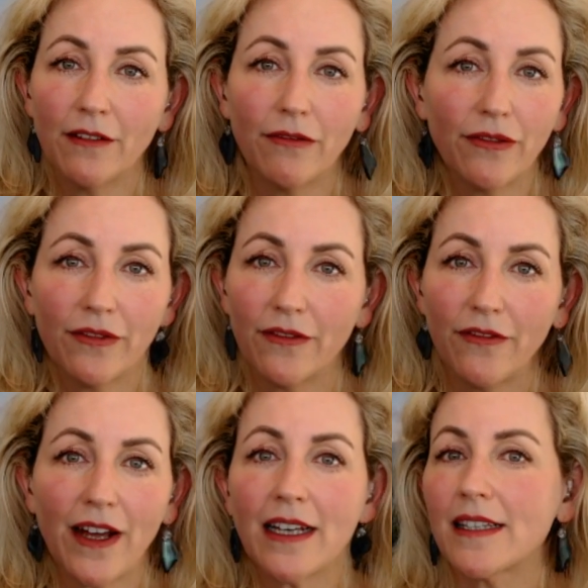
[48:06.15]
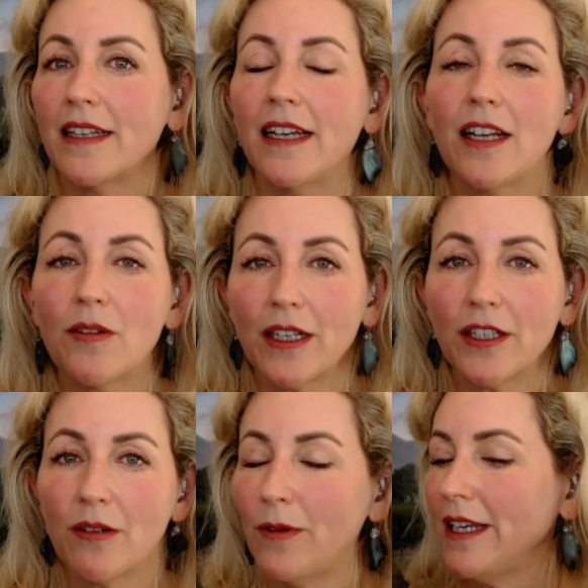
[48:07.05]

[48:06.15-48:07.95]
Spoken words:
of fascinating questions.